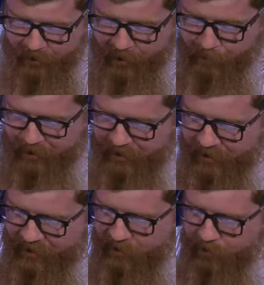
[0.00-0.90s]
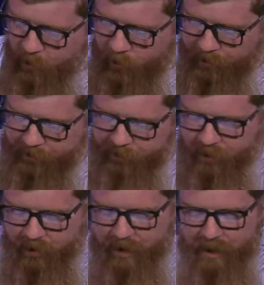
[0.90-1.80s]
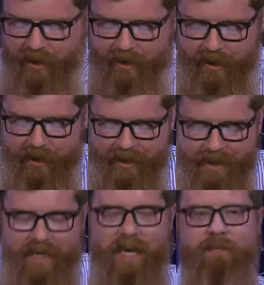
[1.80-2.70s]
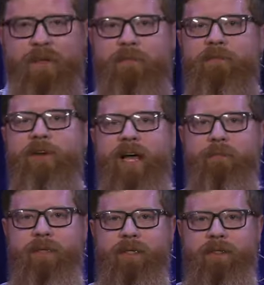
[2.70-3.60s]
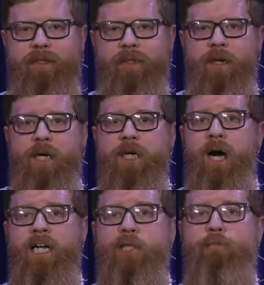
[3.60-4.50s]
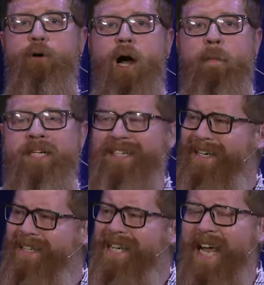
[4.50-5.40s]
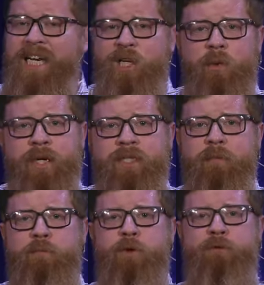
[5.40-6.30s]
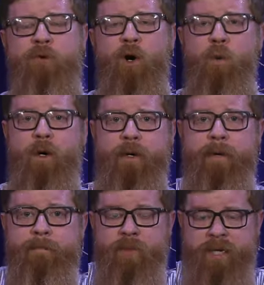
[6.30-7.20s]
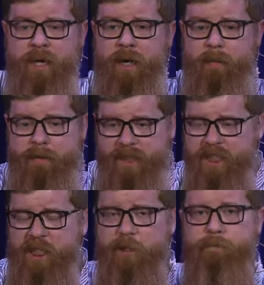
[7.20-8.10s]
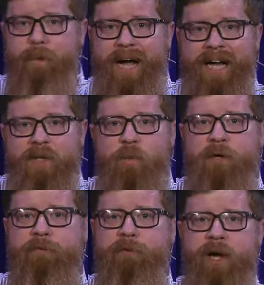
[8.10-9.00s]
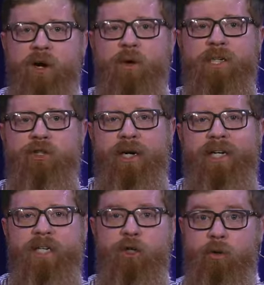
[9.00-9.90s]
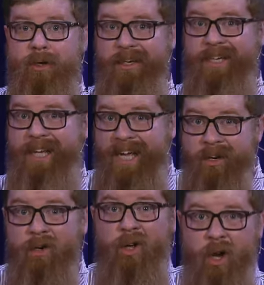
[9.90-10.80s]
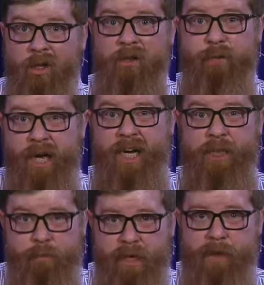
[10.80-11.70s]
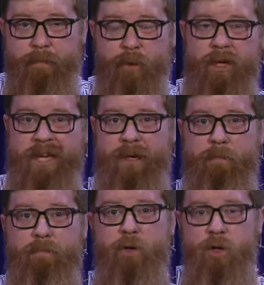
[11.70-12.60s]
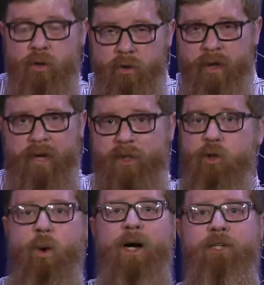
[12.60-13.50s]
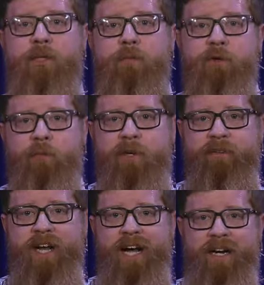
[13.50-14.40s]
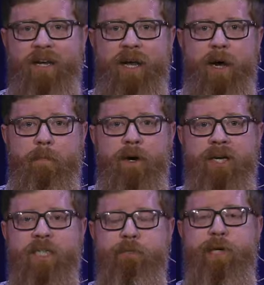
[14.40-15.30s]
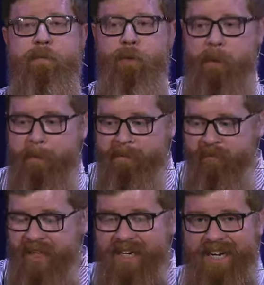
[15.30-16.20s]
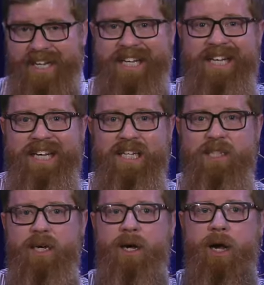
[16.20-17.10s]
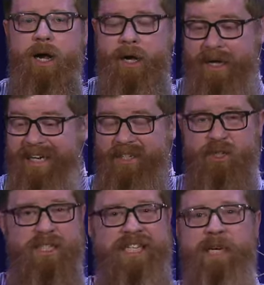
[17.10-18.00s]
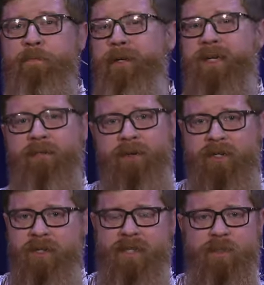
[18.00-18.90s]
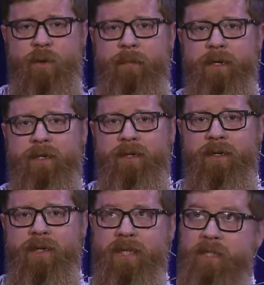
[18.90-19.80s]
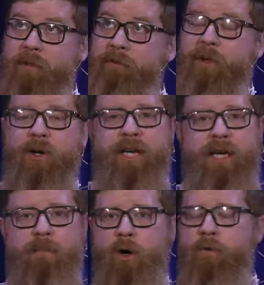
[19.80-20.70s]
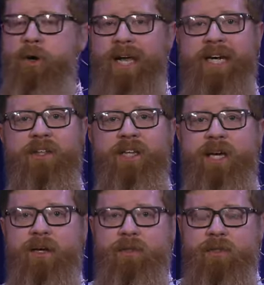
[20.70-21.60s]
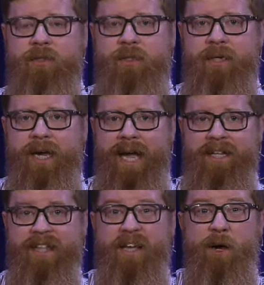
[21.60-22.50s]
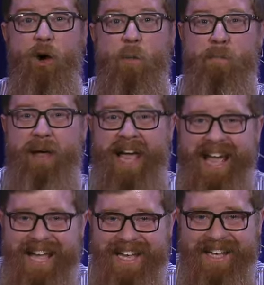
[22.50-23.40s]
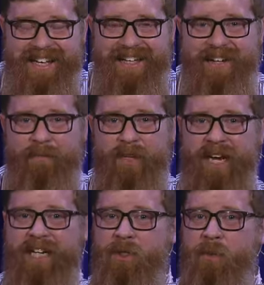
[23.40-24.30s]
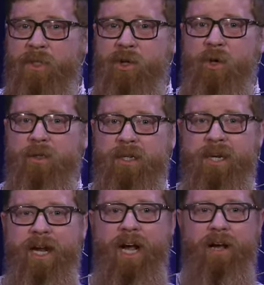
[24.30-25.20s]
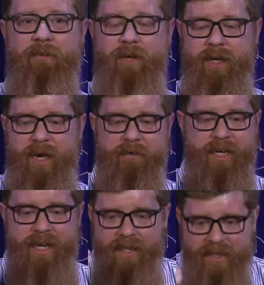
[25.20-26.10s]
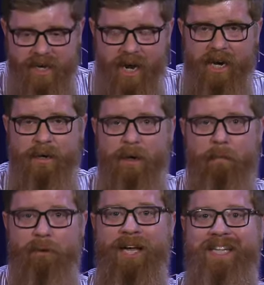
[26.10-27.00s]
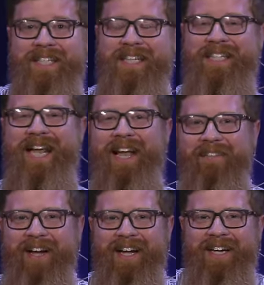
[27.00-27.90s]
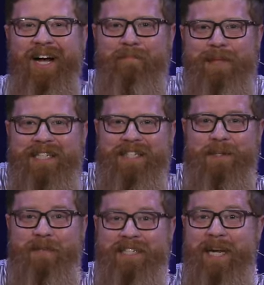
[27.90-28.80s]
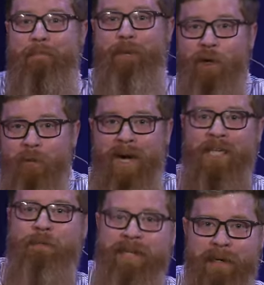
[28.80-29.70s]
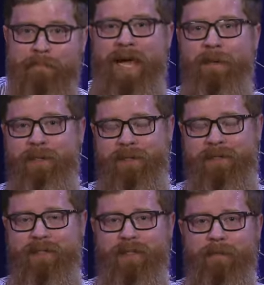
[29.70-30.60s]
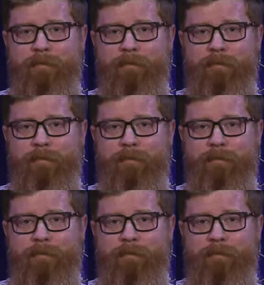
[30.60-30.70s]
And because the midwives feared God, he gave them families. God's promise continuing to move forward that despite what Pharaoh is trying to do kill all of God's people, move, uh, squash the movement of God among his people, that he is. Uh, he has deeply convicted these women that to fear him over anything else, and they obey. And as a result of of it, God blesses them. God blesses them. He's like, boom, husband and babies.